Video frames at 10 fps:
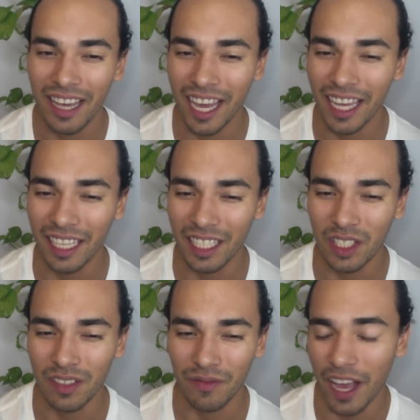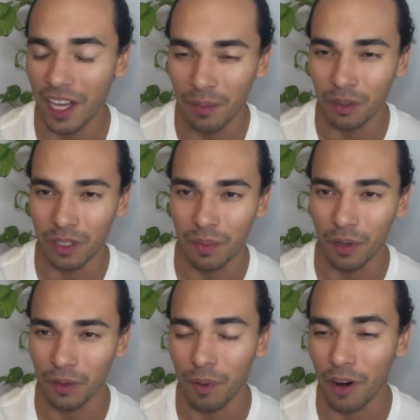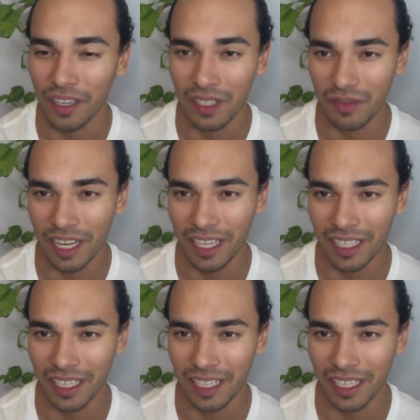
And it's valuable to both parties, right?